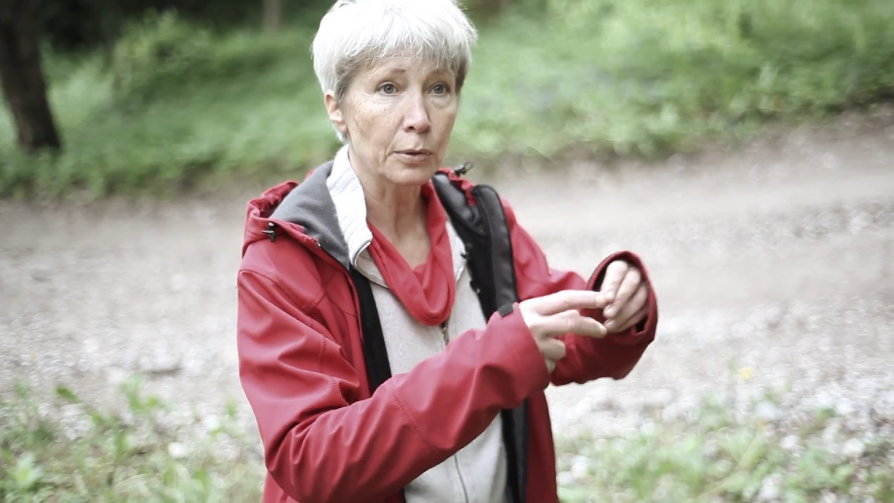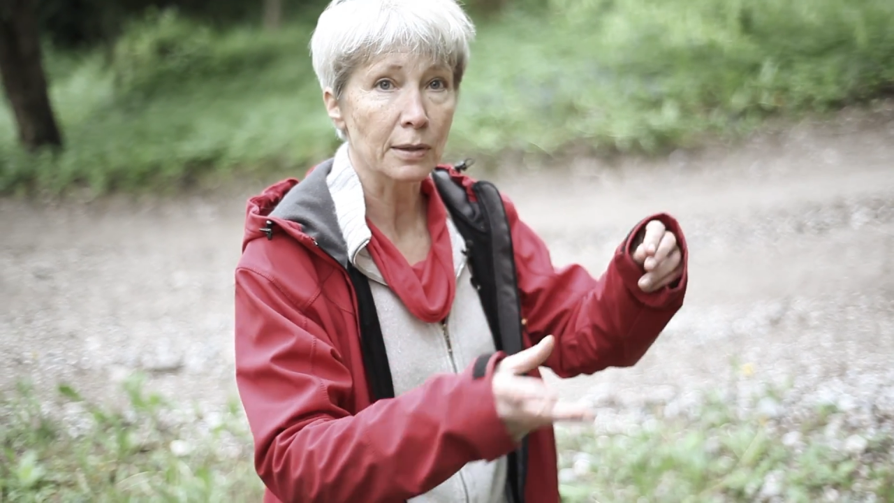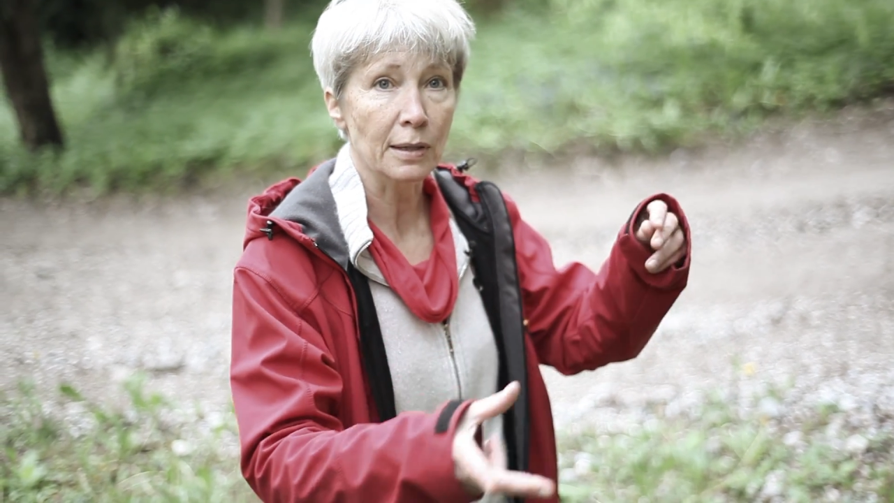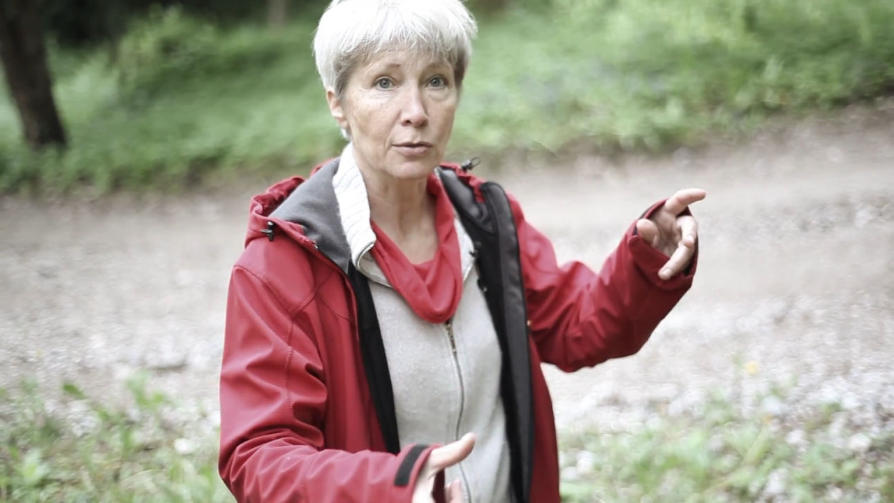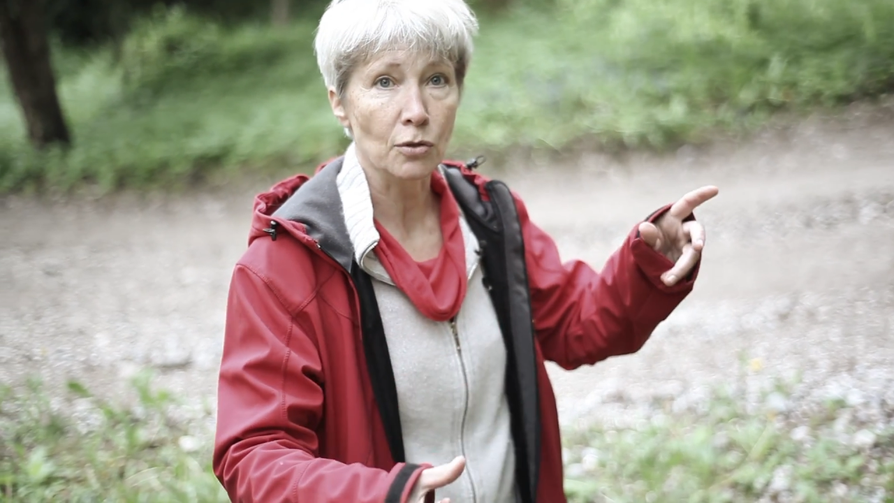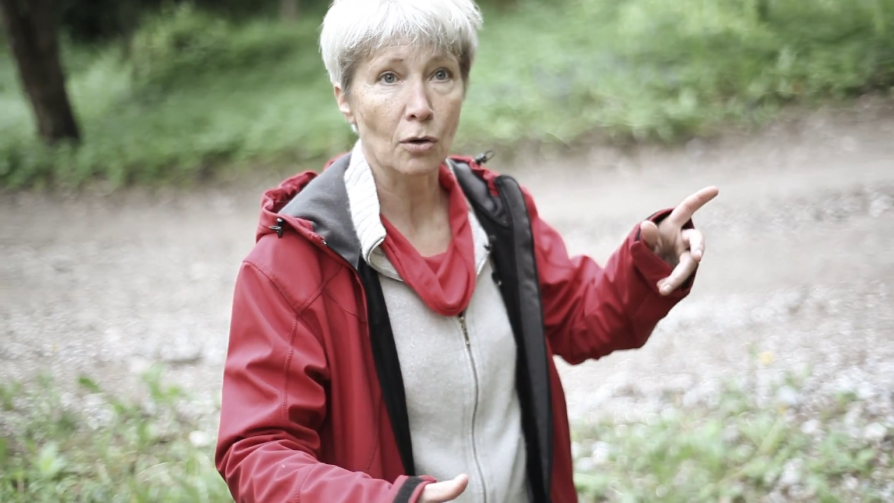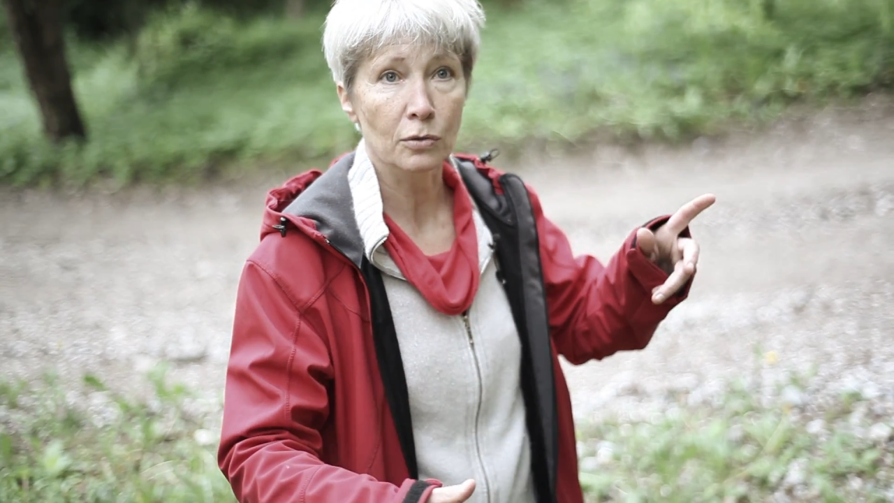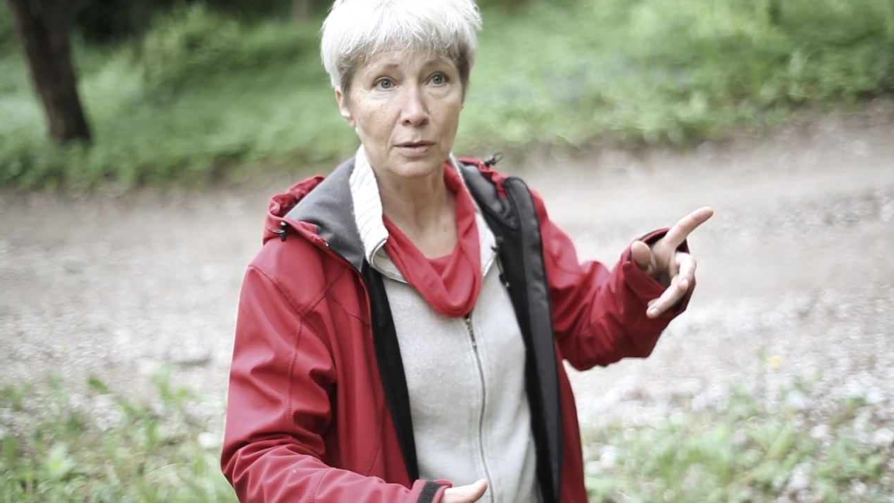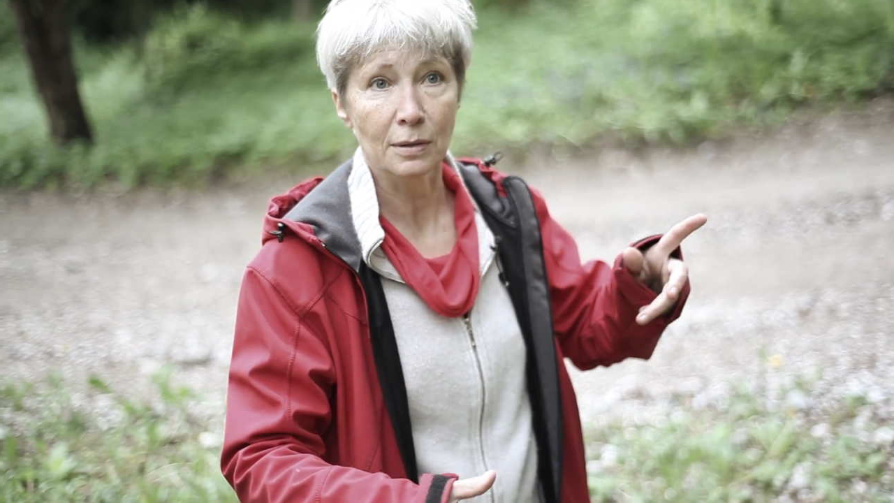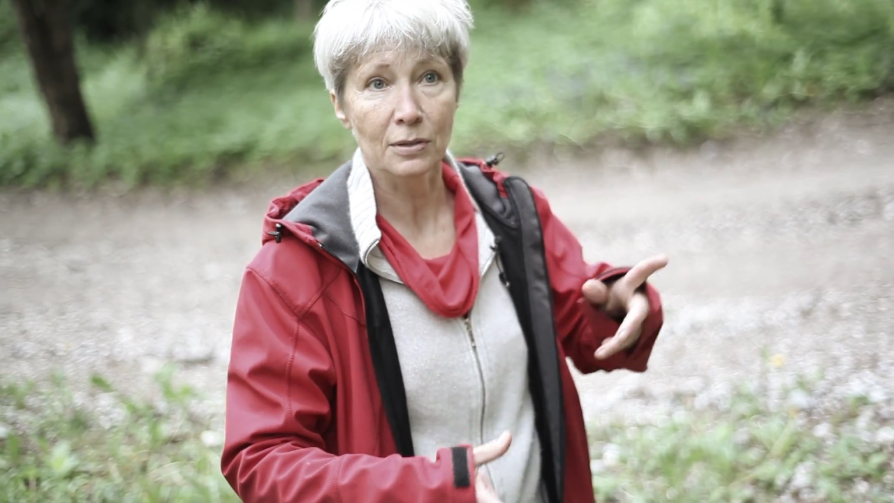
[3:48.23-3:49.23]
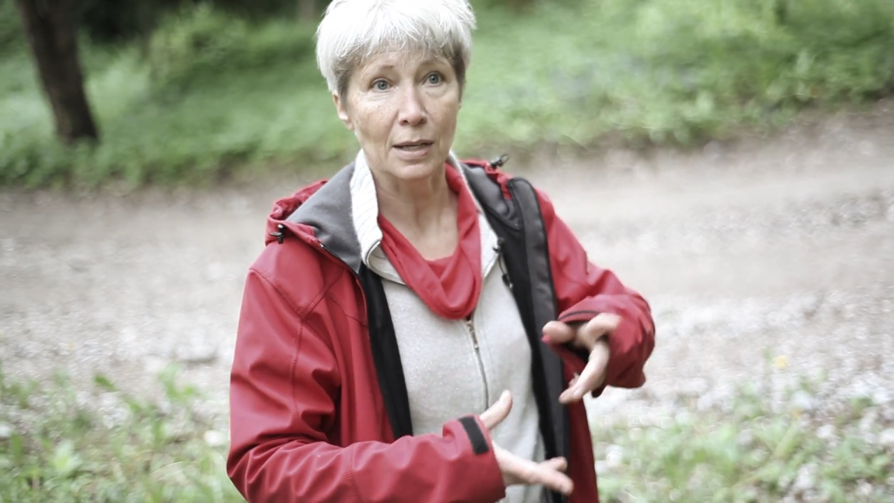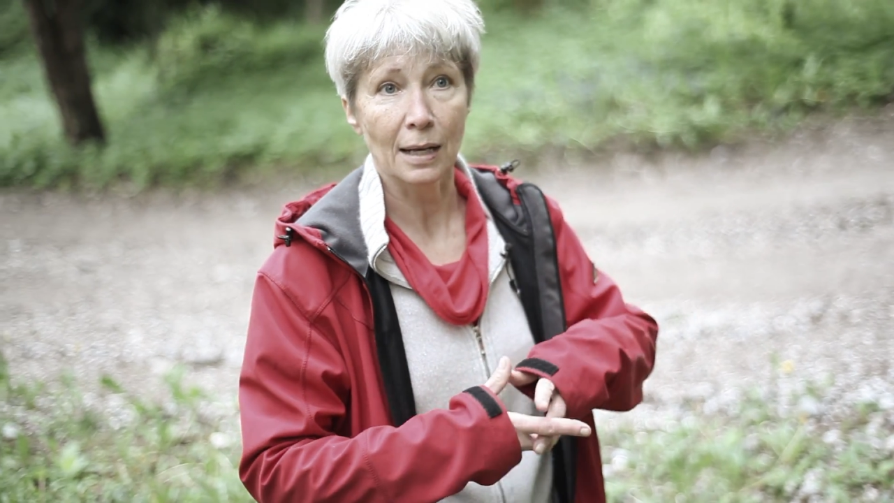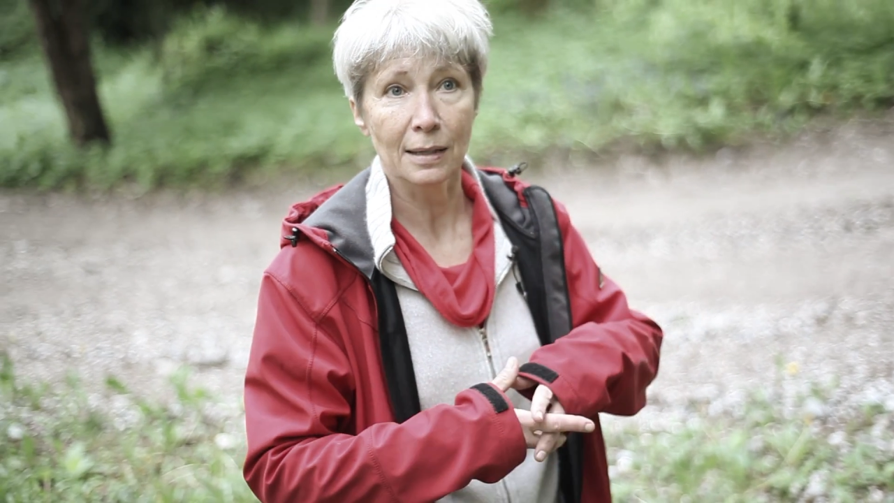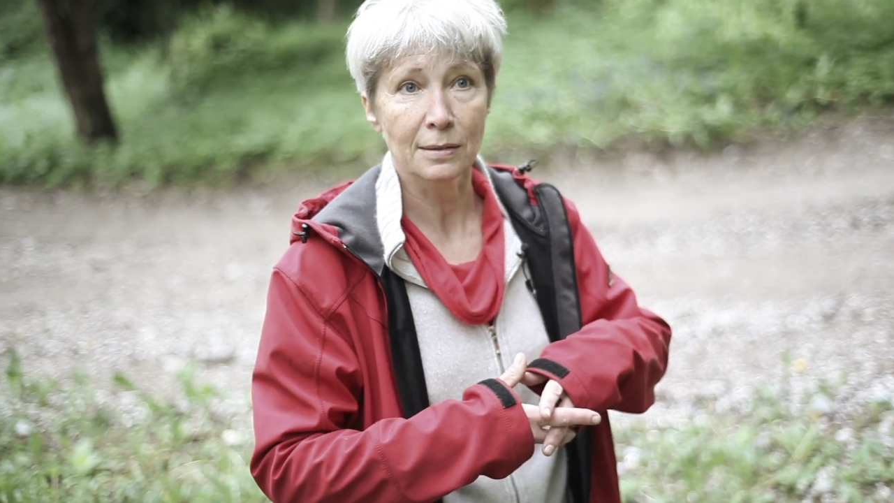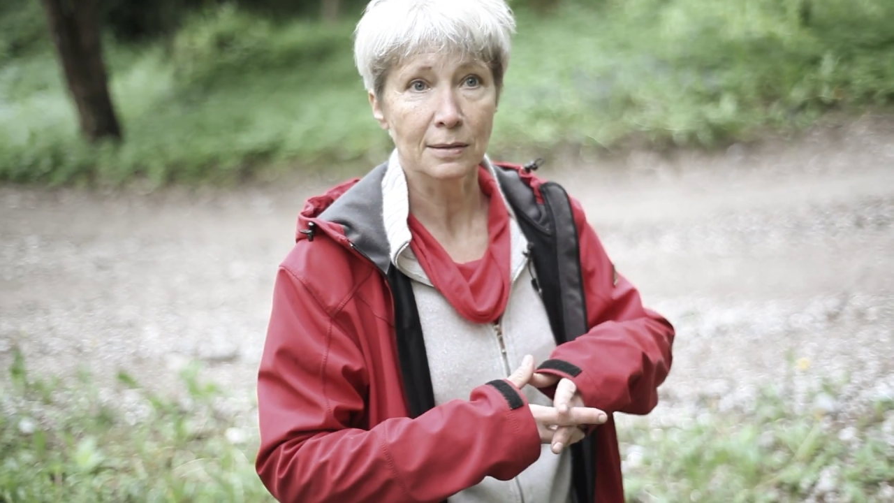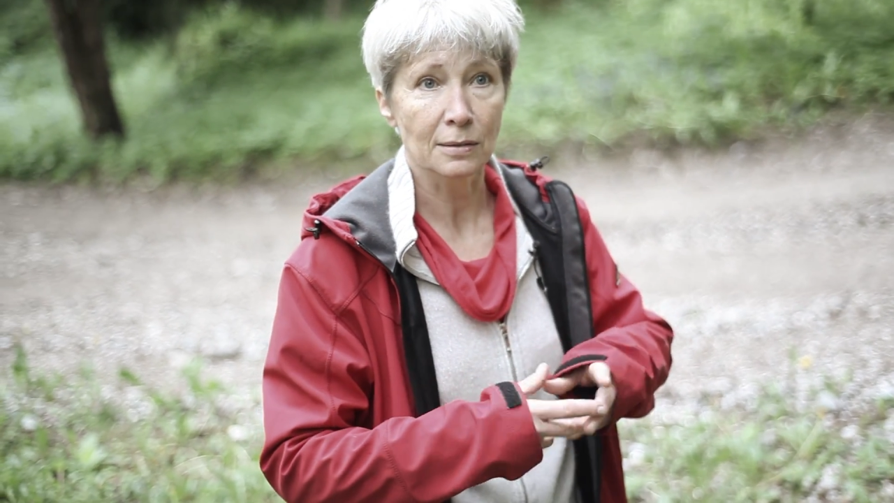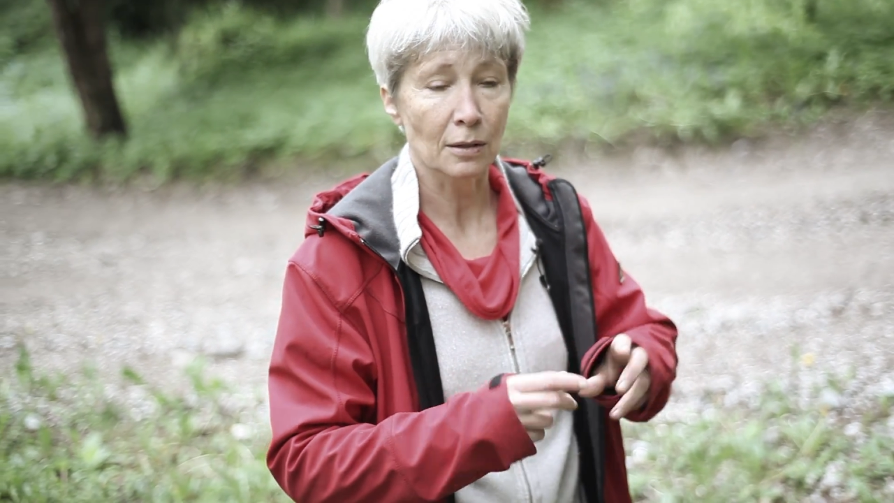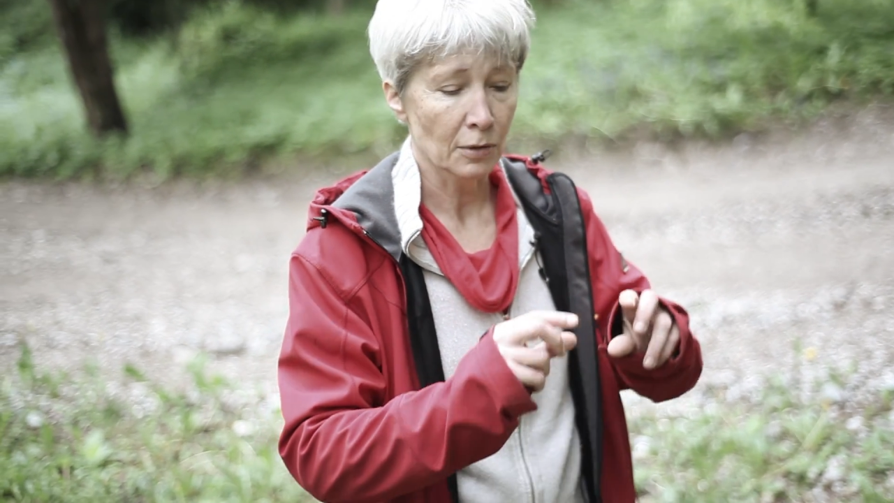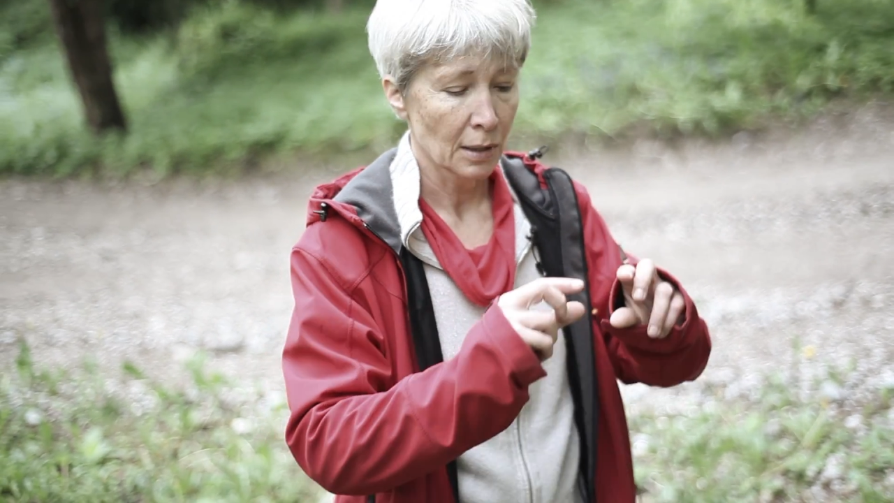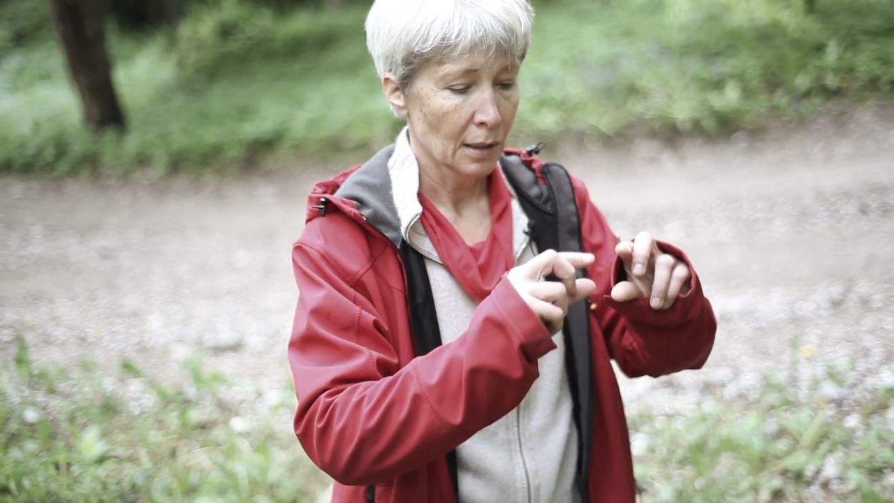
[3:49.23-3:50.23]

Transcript: in risotto, in salads and stuff.